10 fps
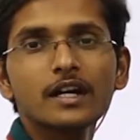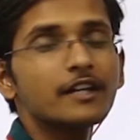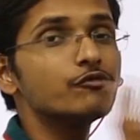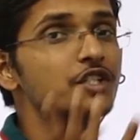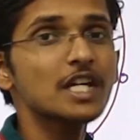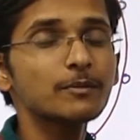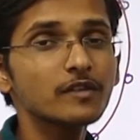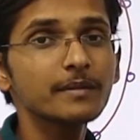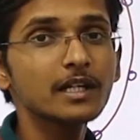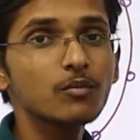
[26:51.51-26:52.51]
And which type of
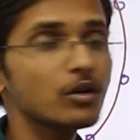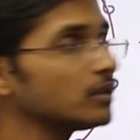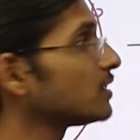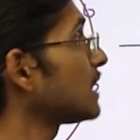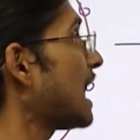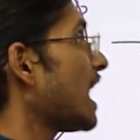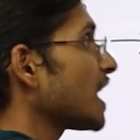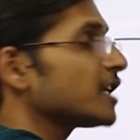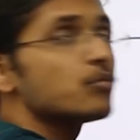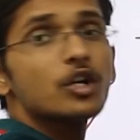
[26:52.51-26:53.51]
chemical bond?
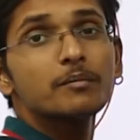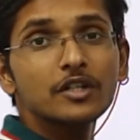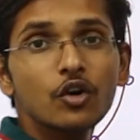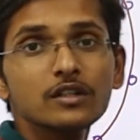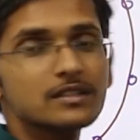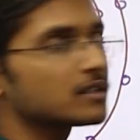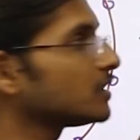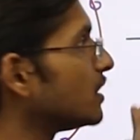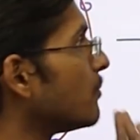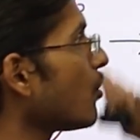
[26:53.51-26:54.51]
Ionic bond, because
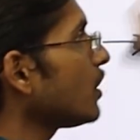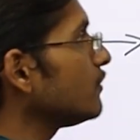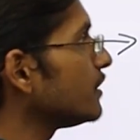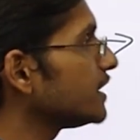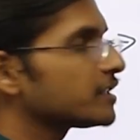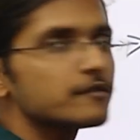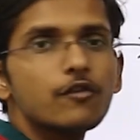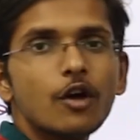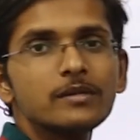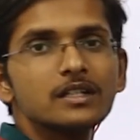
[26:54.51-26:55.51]
the bond when it is
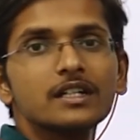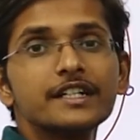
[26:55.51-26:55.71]
formed,